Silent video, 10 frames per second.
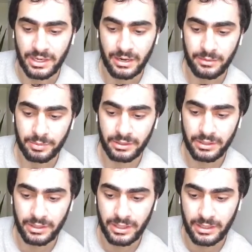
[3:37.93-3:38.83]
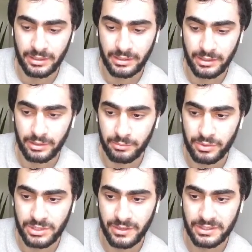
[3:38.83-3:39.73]
Harry Potter and the
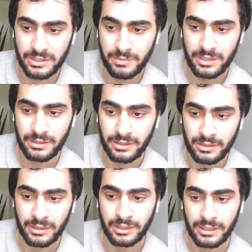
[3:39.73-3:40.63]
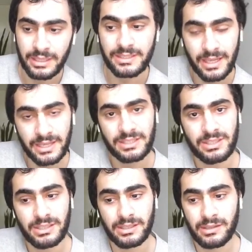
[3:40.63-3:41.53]
Prisoner of Azkaban is
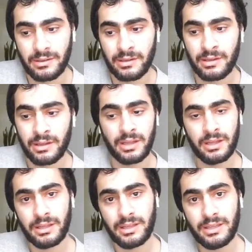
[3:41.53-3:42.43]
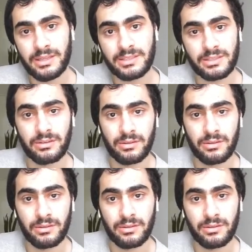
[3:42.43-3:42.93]
ST. It is